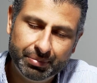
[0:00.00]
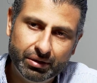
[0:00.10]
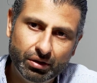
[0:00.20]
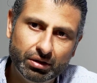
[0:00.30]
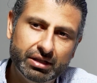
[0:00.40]

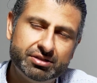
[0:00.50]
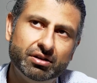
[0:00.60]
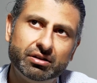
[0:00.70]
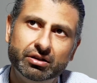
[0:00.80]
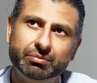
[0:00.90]
But let's
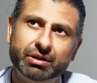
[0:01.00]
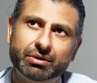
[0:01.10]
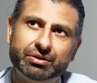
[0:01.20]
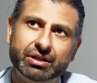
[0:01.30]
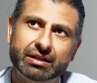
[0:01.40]
talk a little bit
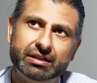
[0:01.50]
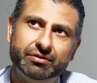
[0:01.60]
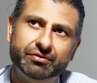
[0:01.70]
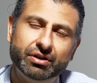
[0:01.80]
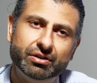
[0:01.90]
about the
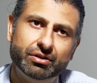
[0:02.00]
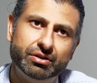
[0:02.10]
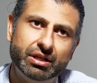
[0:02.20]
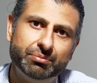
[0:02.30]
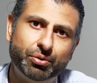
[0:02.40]
idea of
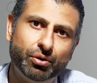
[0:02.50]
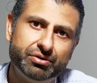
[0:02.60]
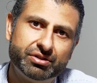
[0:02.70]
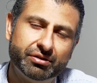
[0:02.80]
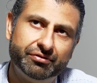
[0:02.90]
the
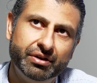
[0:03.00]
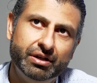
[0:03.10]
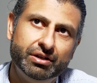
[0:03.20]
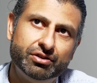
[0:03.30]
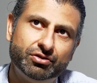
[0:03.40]
importance of
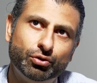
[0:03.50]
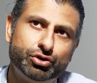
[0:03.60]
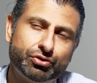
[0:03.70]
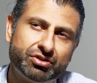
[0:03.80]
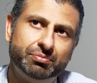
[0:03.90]

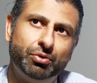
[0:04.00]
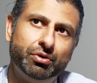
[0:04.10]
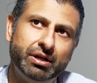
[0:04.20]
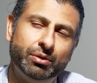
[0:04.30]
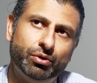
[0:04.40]
social
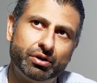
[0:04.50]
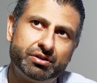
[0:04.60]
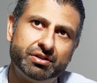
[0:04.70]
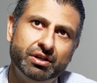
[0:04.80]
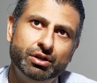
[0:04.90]
support
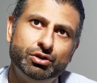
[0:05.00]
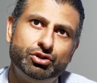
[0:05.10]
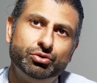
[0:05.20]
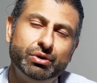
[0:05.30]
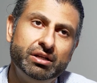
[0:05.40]
networks
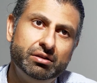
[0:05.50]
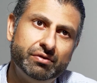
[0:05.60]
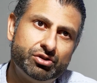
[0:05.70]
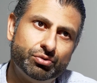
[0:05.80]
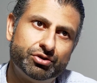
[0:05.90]
to
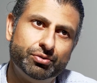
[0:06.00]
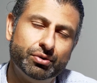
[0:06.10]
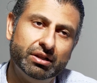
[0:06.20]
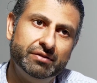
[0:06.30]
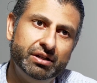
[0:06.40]
individuals who
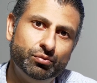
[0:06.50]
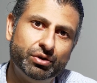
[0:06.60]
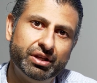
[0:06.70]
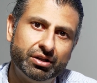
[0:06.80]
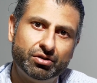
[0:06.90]
are living
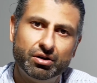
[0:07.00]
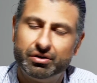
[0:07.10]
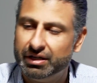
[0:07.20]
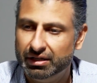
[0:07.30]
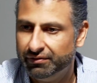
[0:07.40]
within
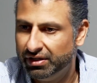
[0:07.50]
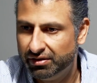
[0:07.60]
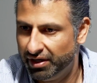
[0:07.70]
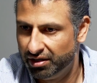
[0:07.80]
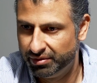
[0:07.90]
congregate living
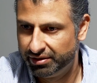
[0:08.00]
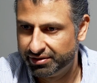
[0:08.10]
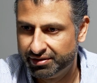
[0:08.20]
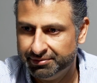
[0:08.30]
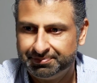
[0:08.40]

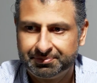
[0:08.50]
environments.